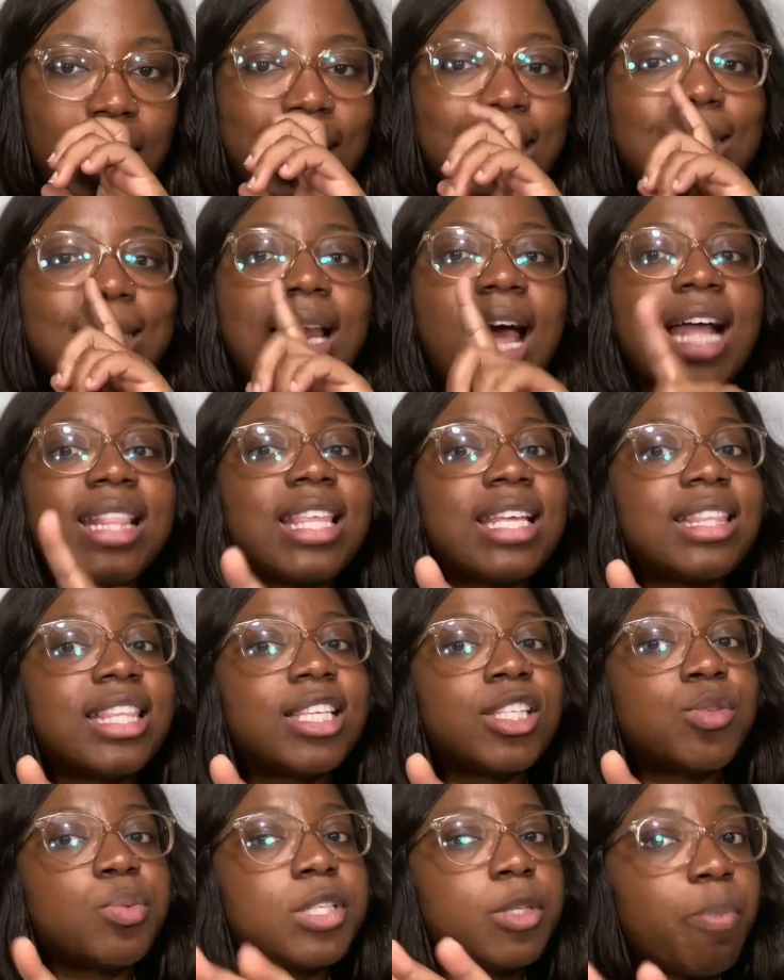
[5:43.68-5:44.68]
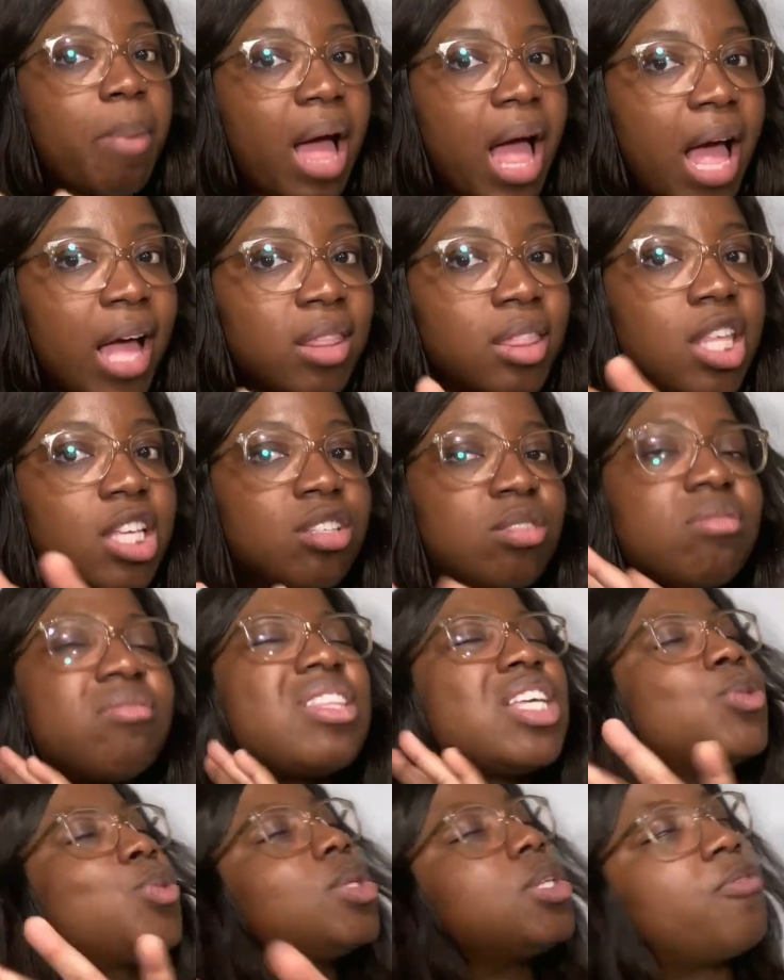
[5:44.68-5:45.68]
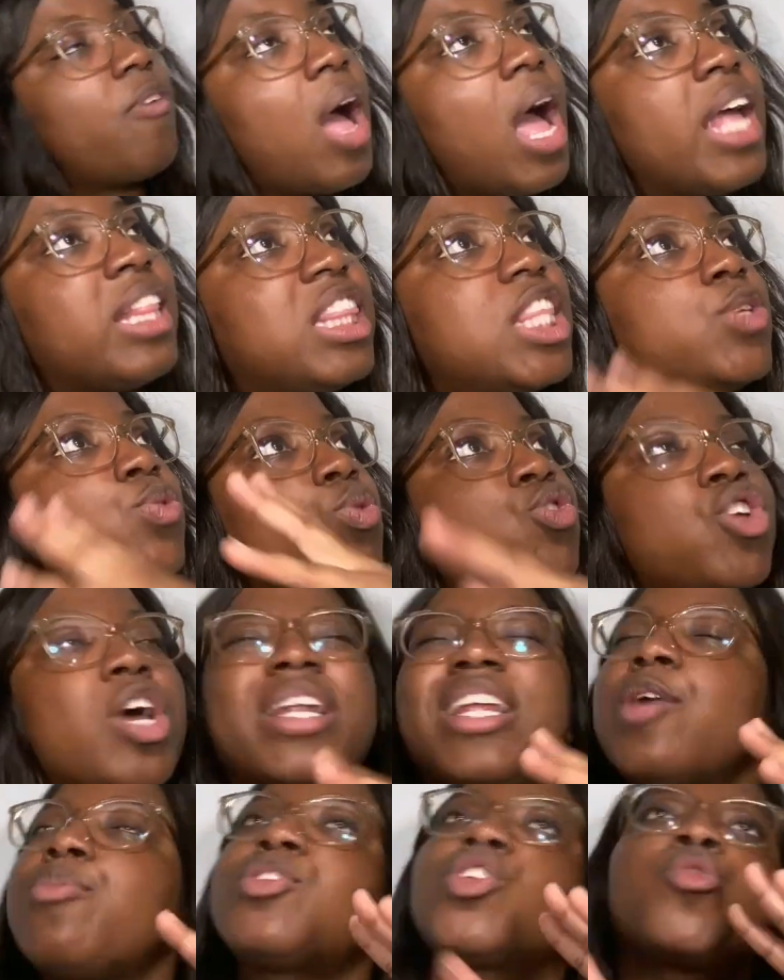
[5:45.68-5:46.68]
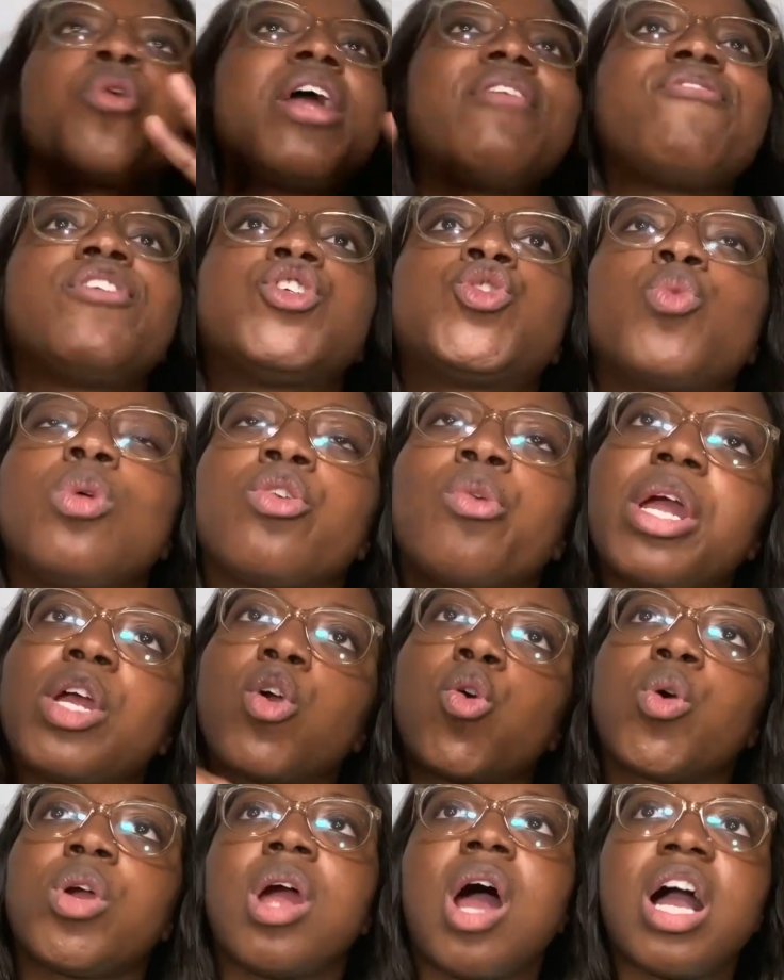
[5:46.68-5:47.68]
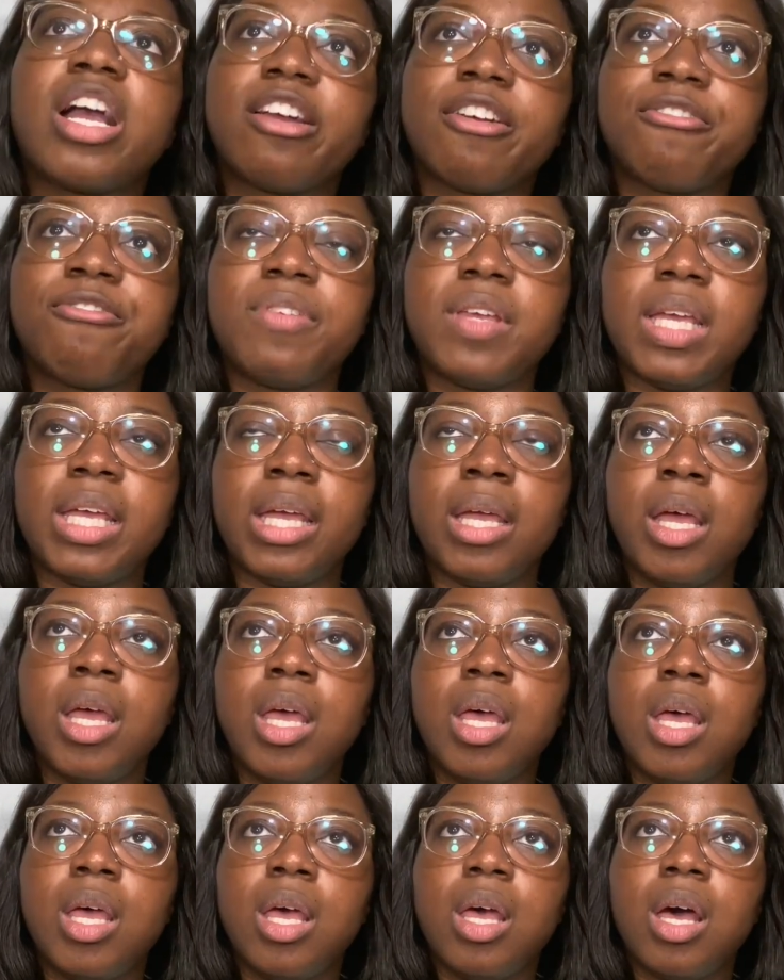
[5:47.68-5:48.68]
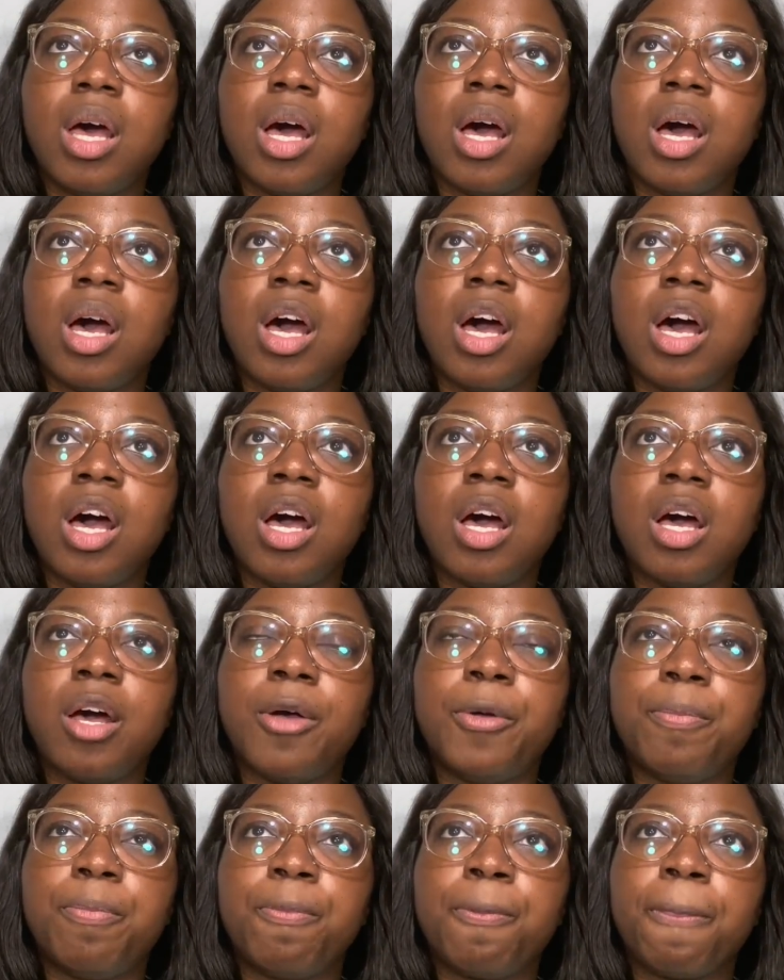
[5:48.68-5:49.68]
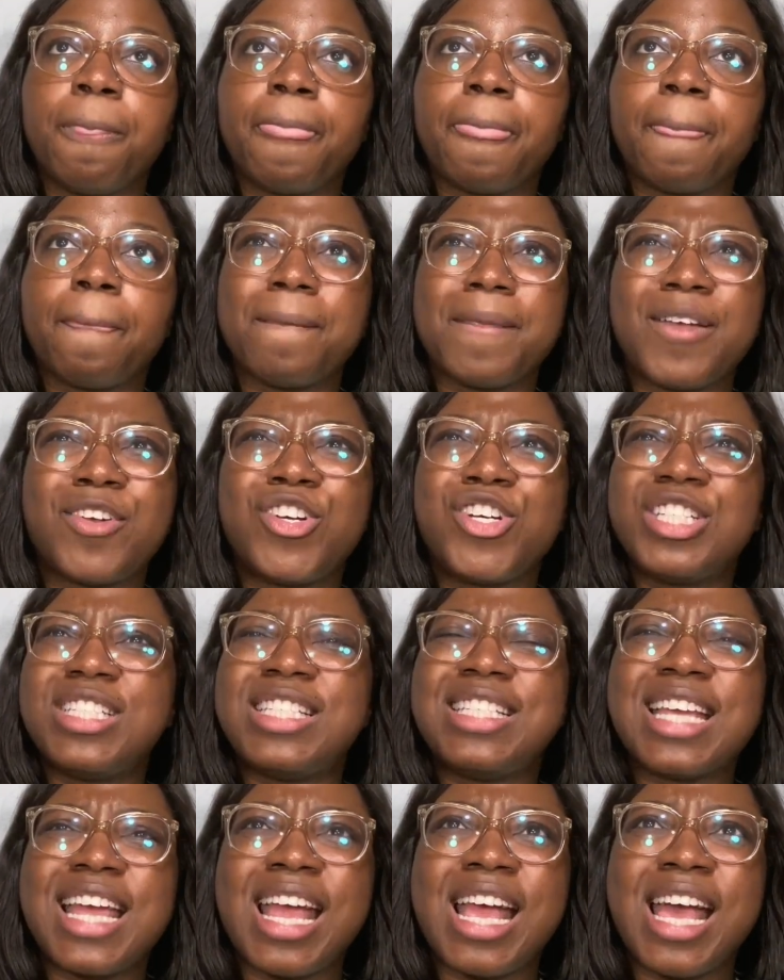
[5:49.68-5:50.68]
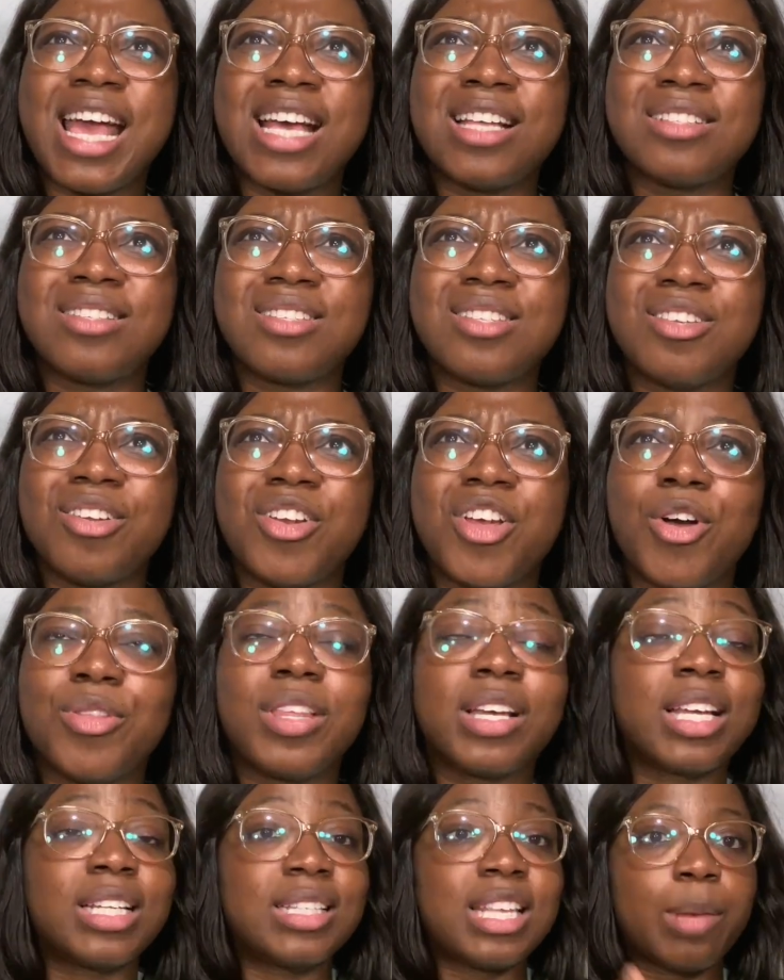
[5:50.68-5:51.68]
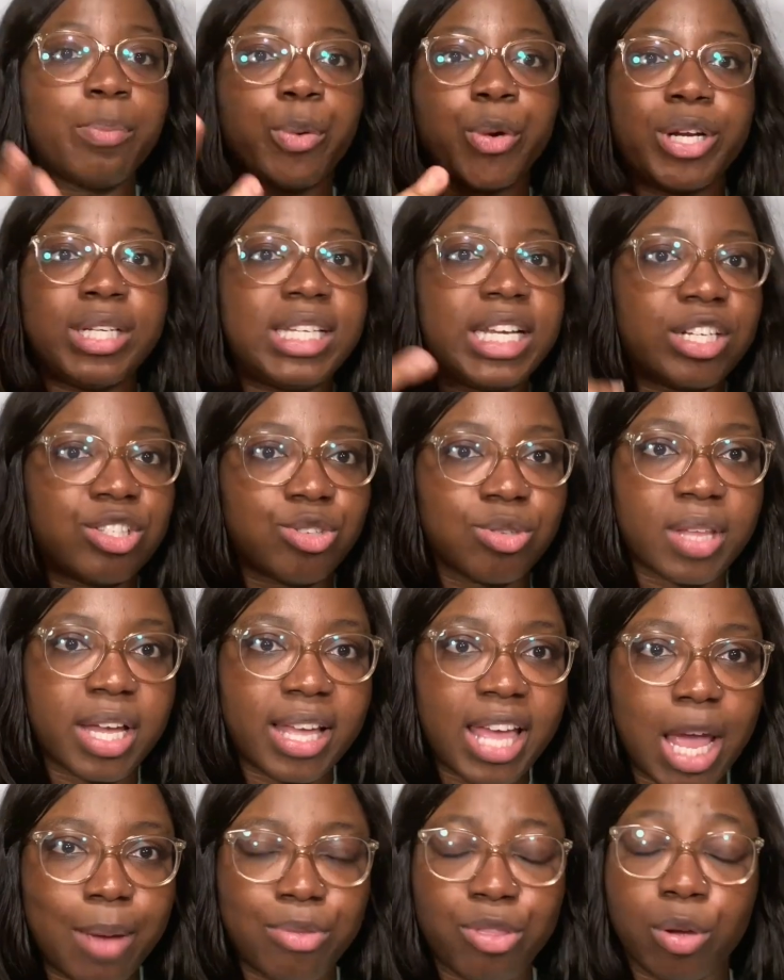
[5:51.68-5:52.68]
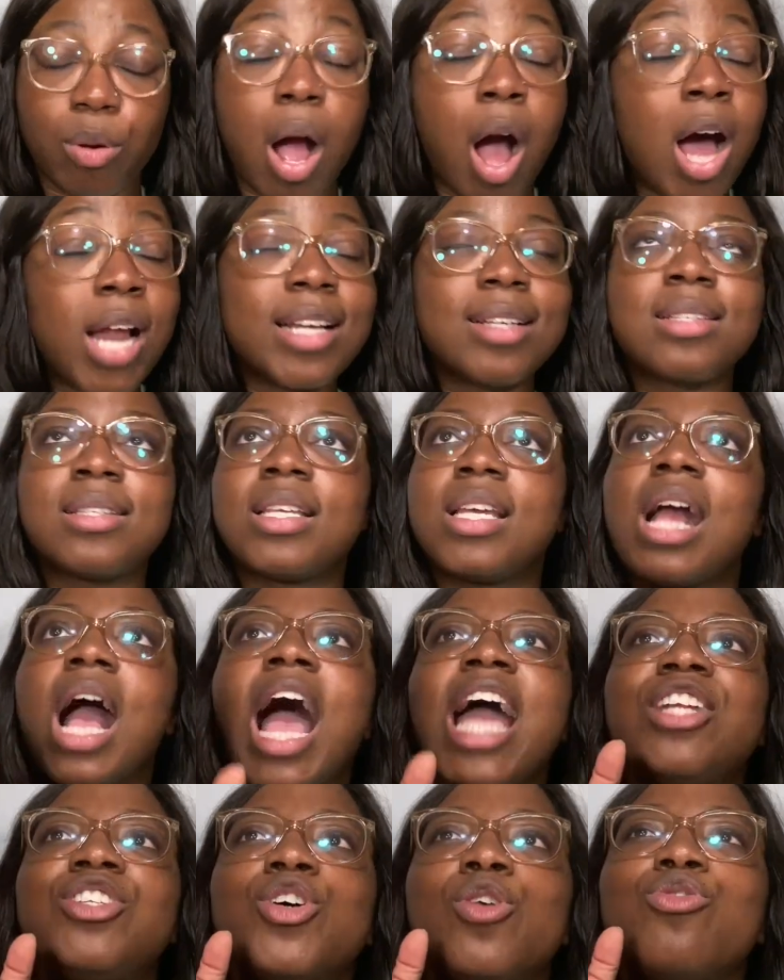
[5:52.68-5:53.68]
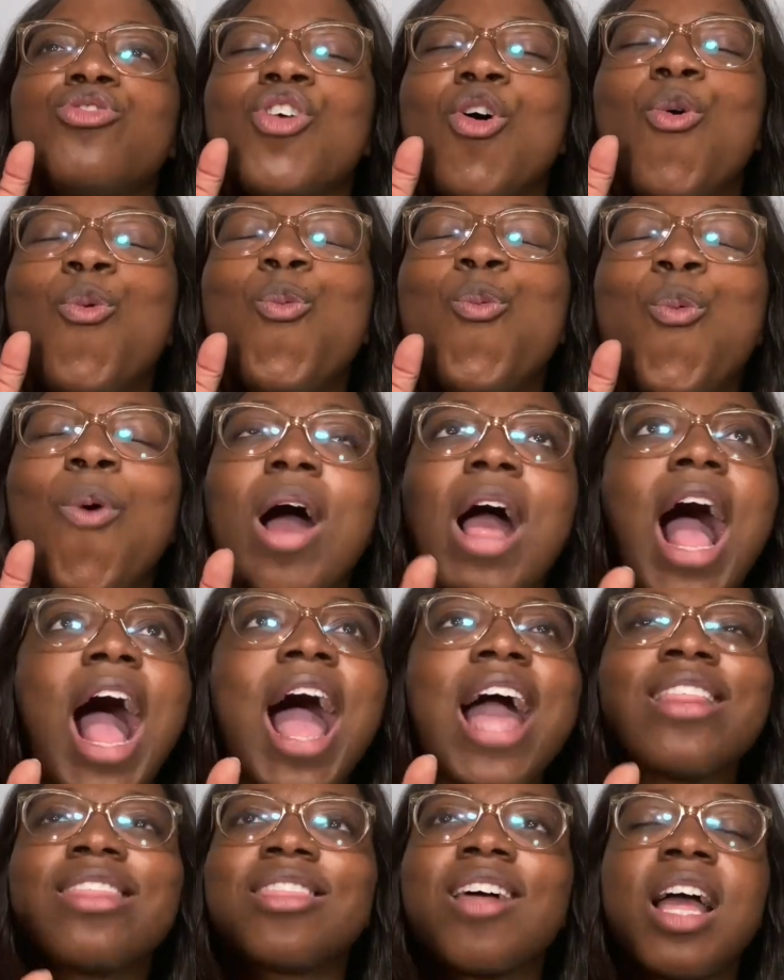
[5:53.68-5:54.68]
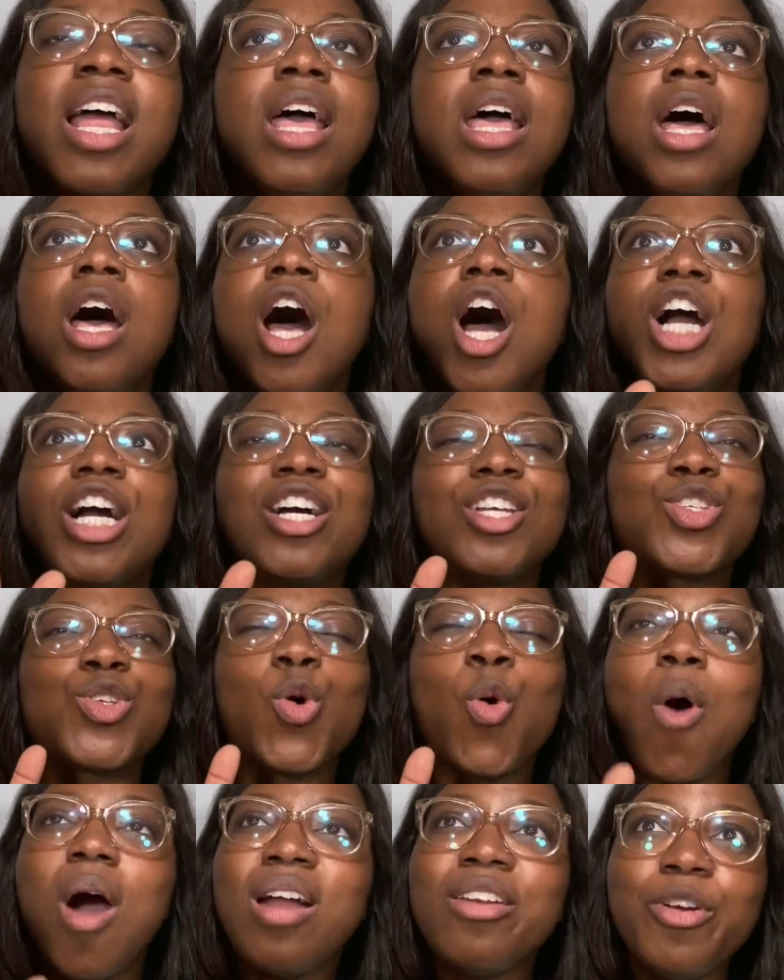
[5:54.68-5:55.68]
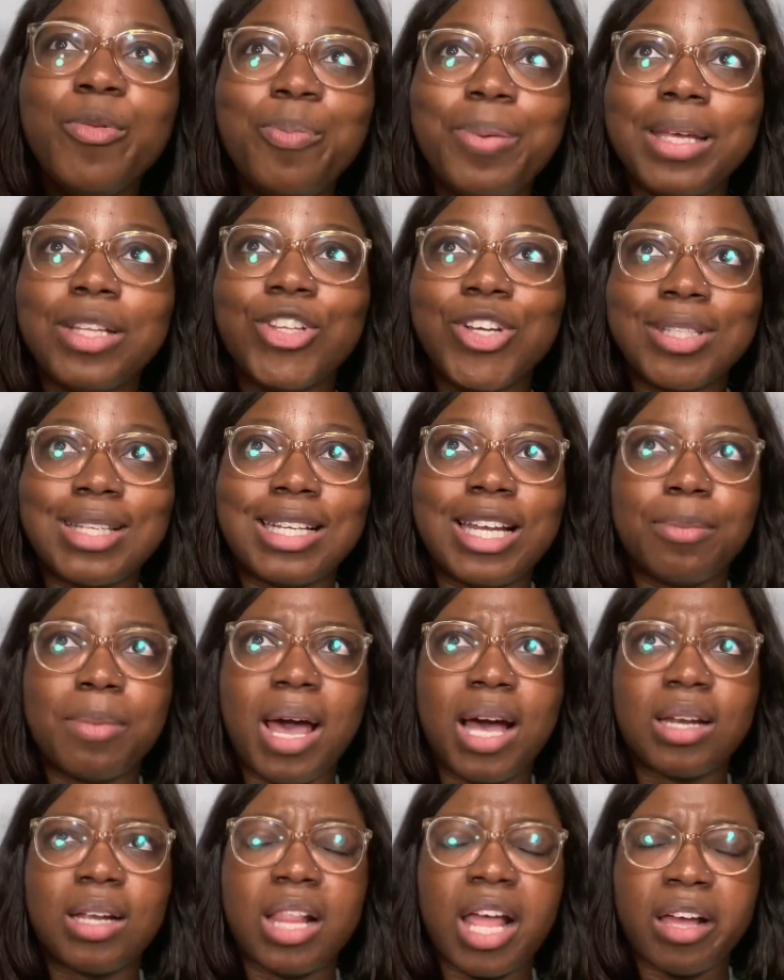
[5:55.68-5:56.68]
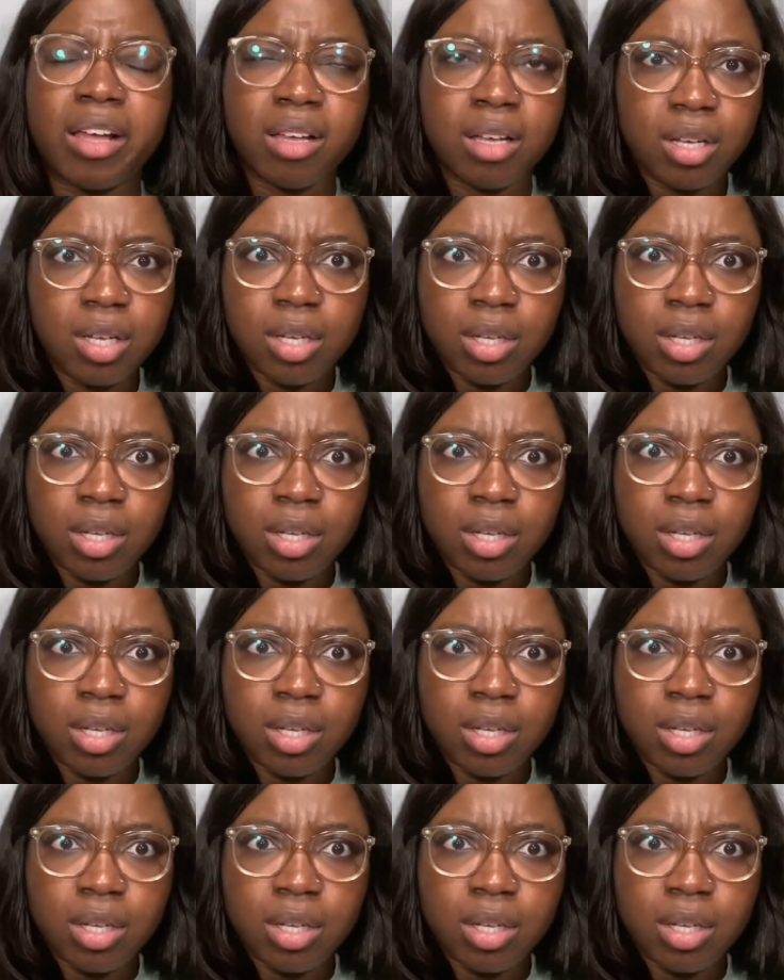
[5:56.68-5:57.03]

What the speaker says: Not that this was bad. This was fine. This was good. It was a great visual, great choreography, good dance, you know, the contemporary dancer that came through. Honestly, I don't know what I thought, because KWON EUN looked at him kind of like